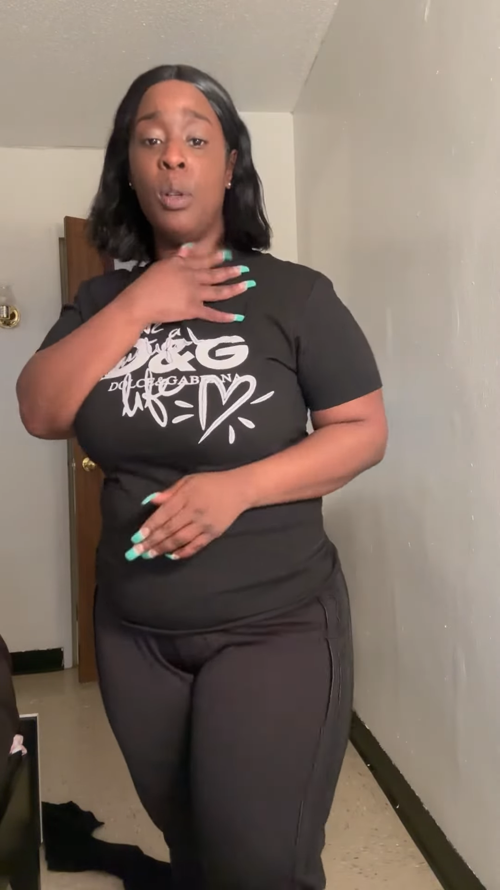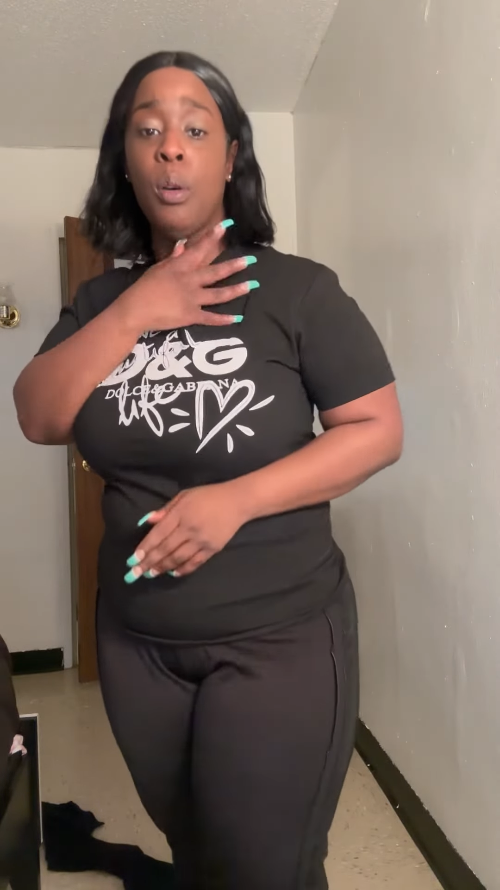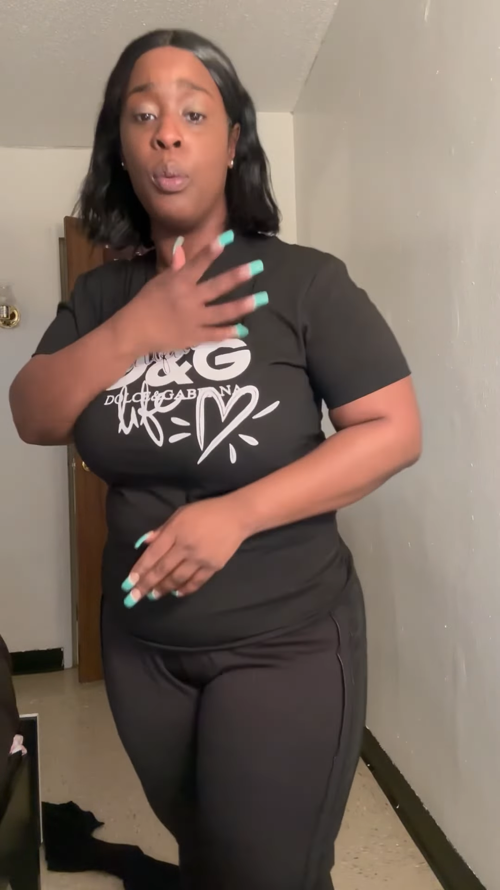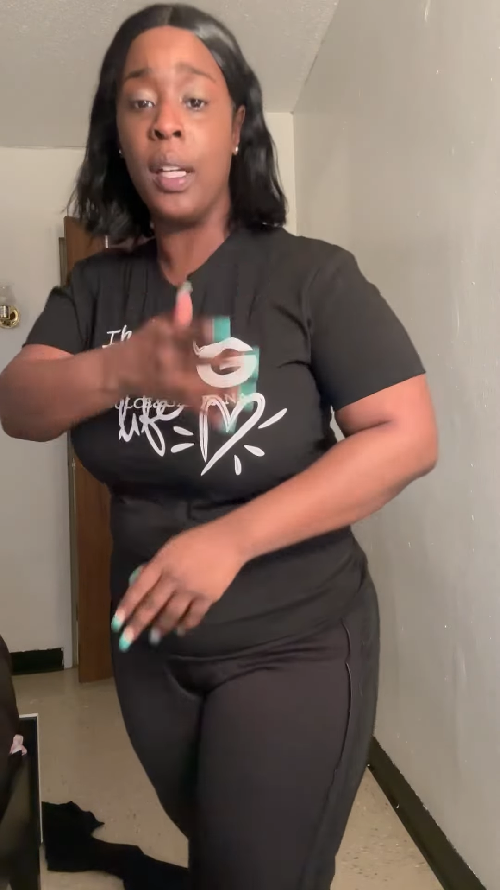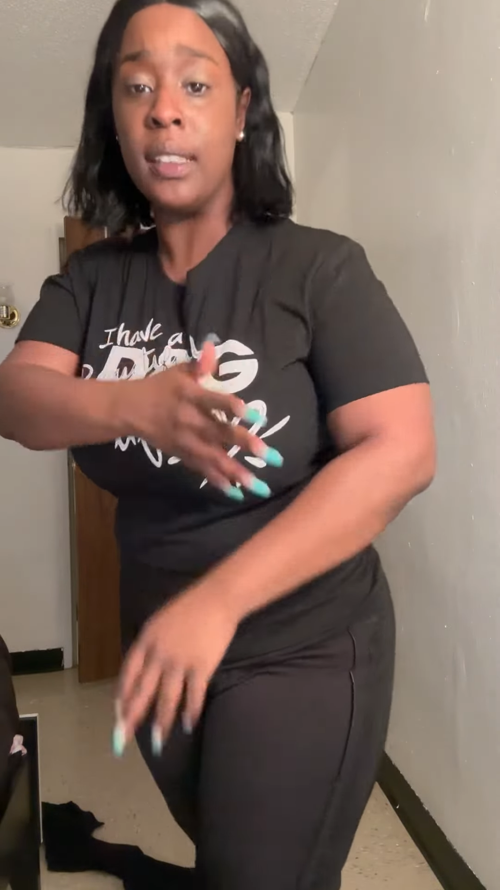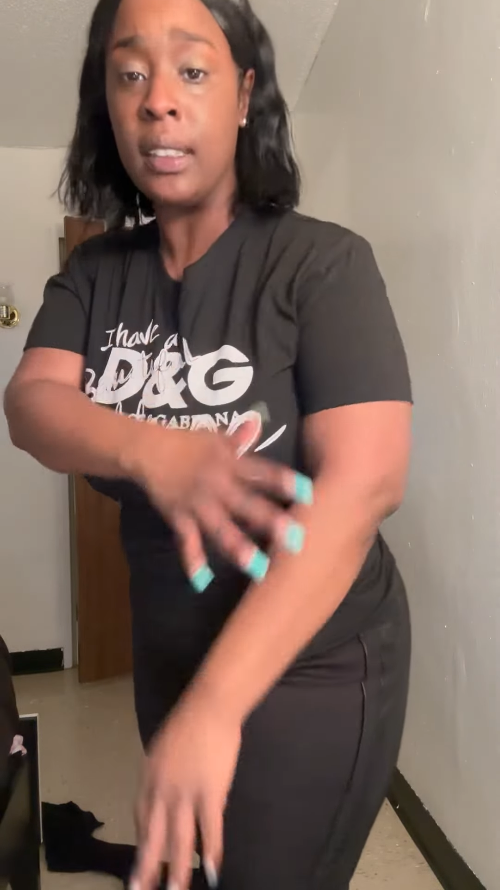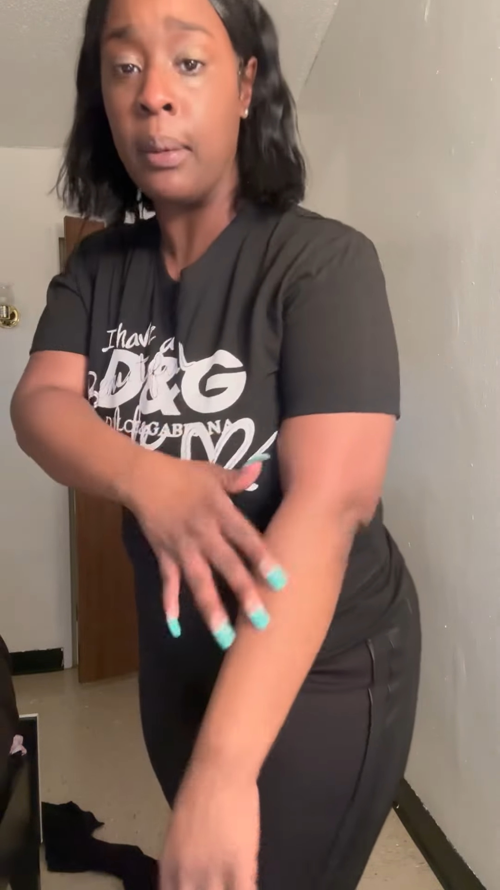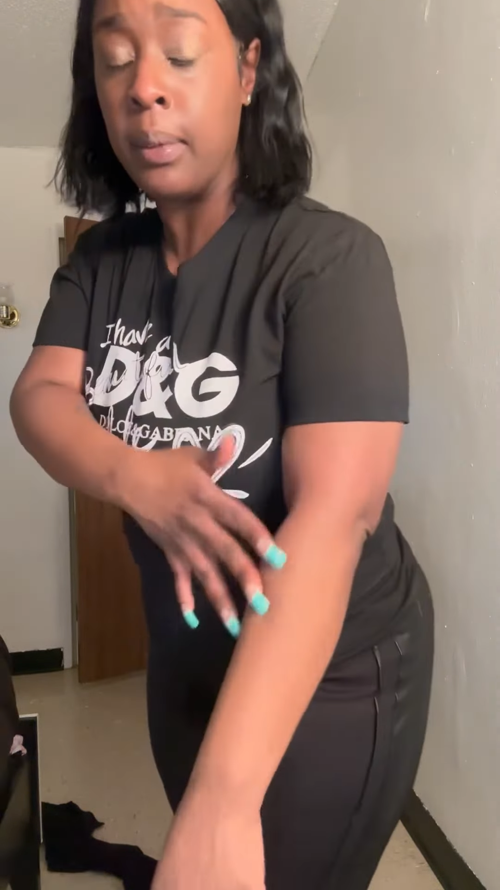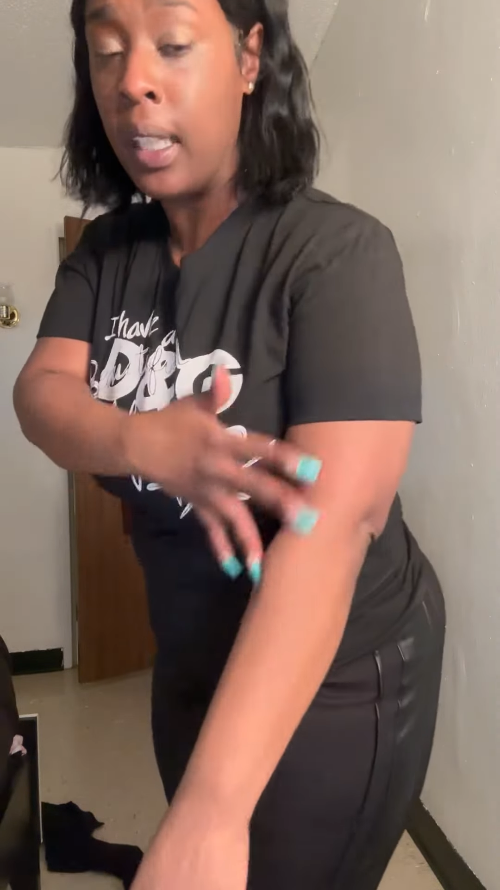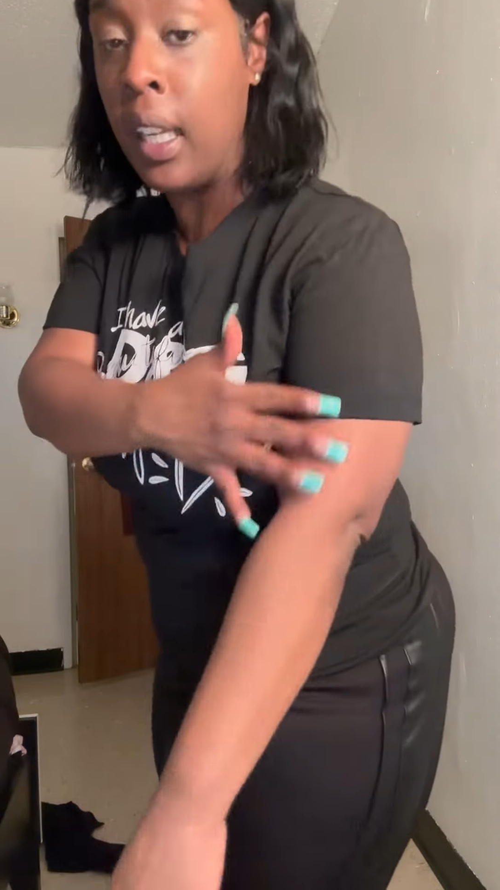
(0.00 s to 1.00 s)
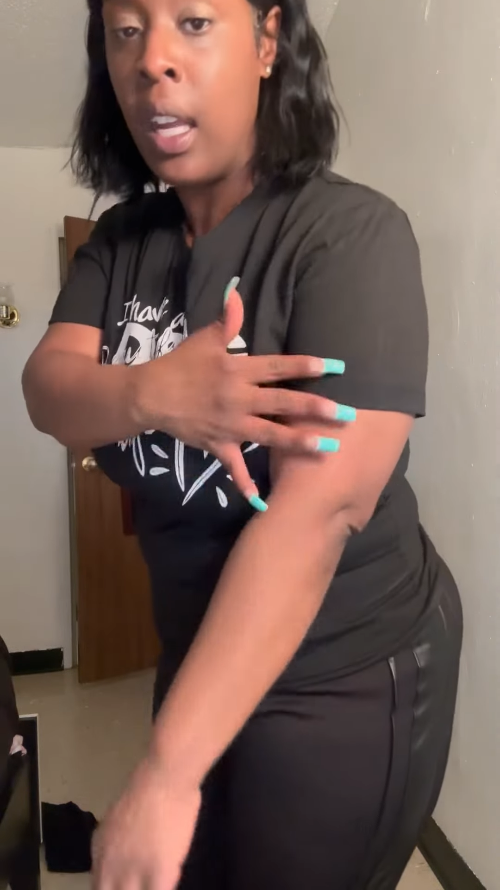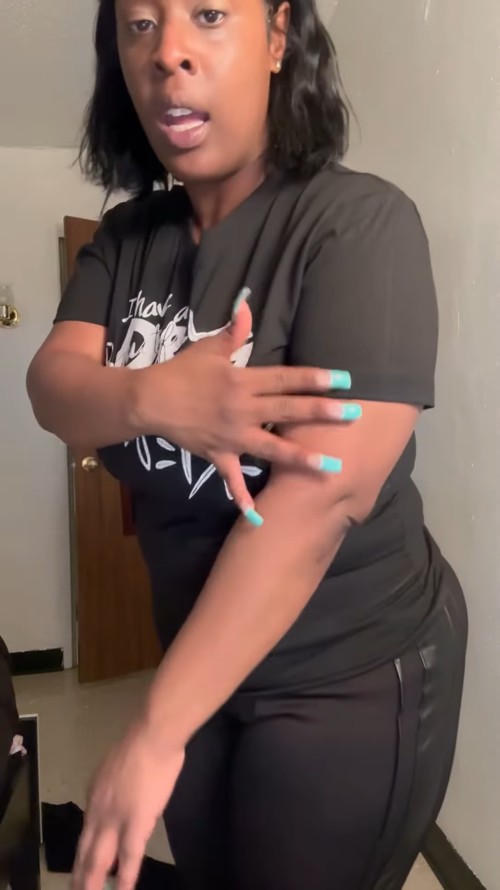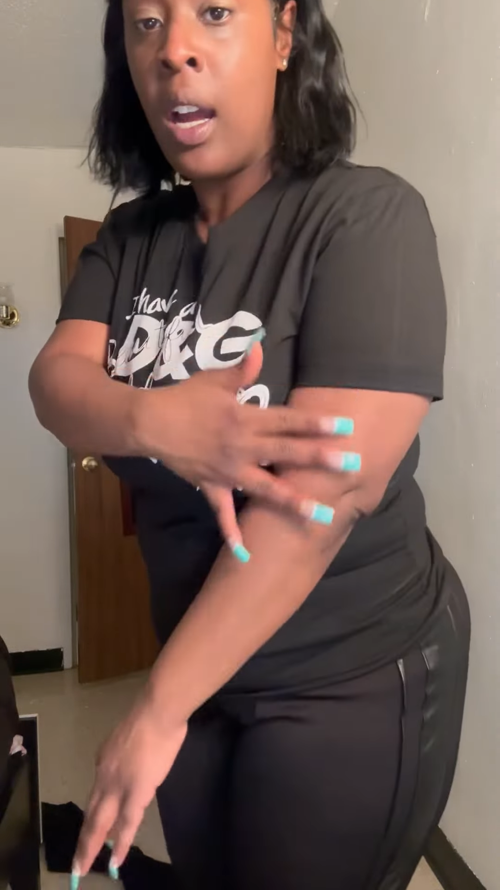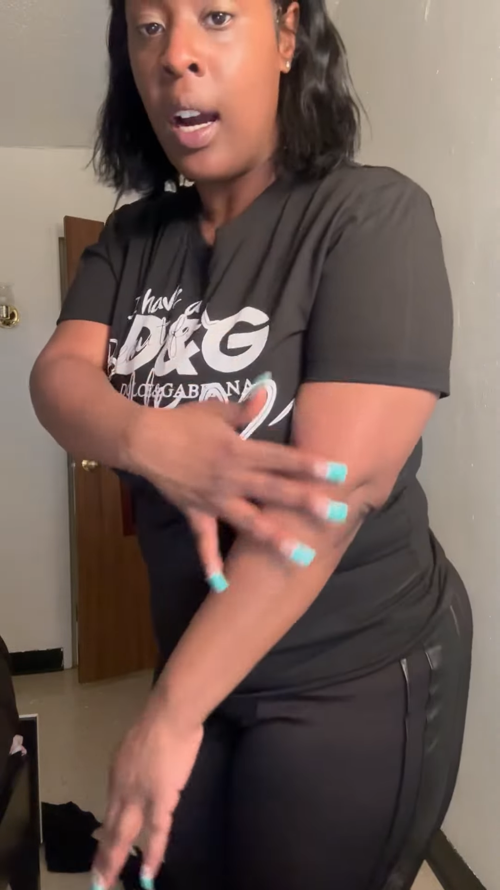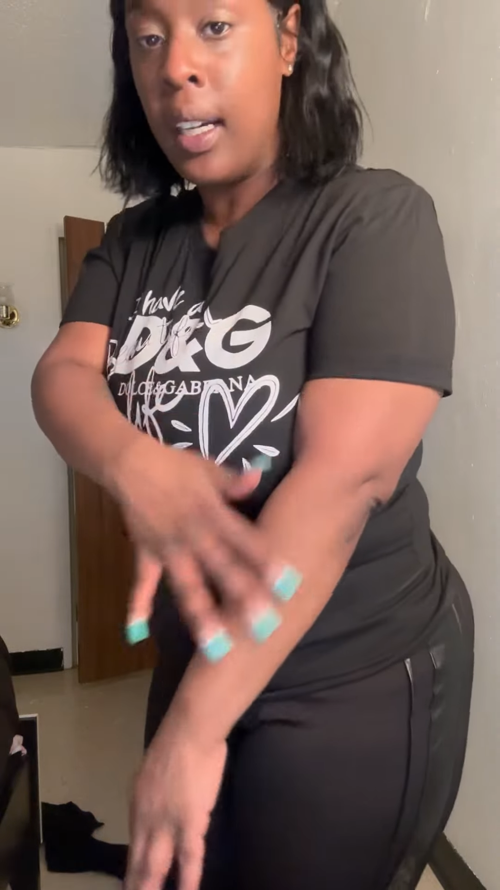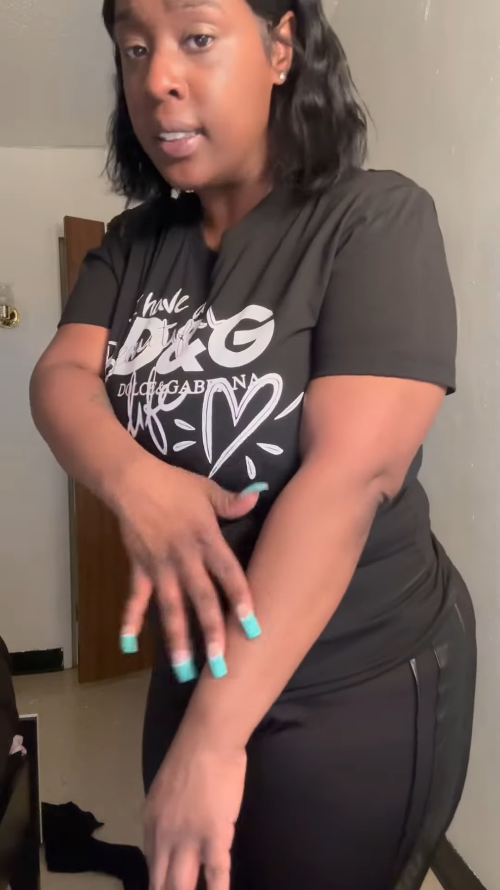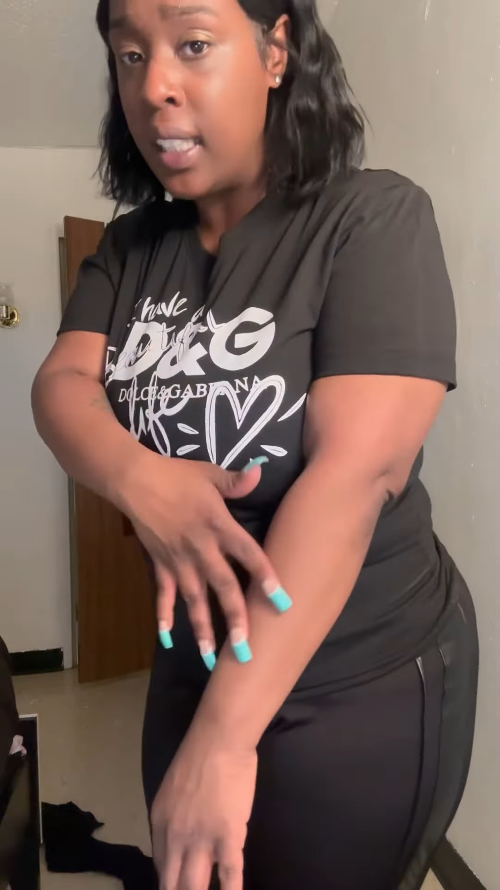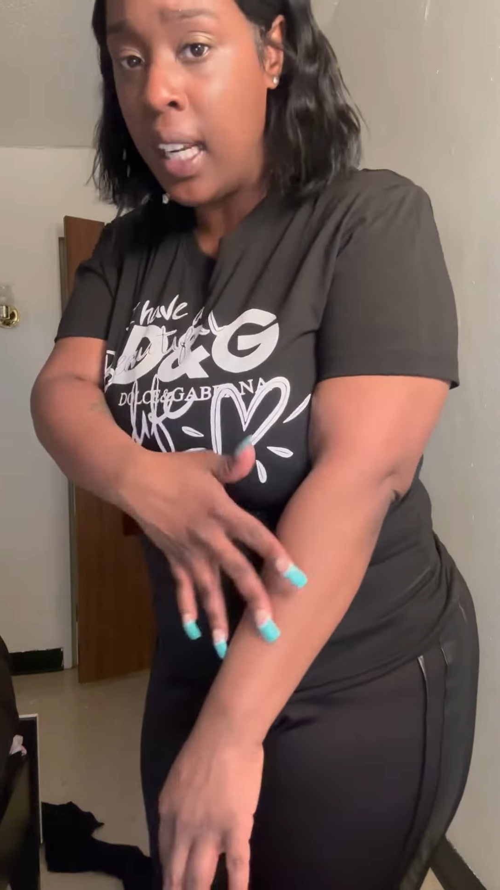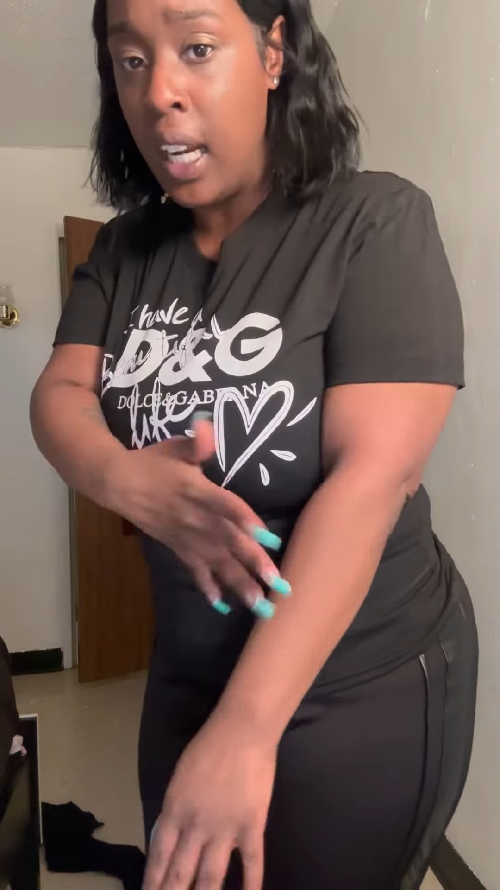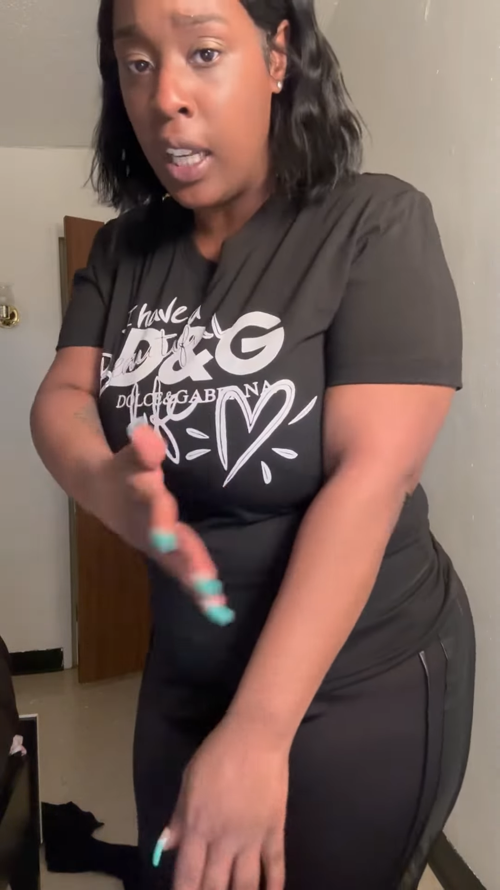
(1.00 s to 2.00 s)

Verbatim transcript: you could wear something under here,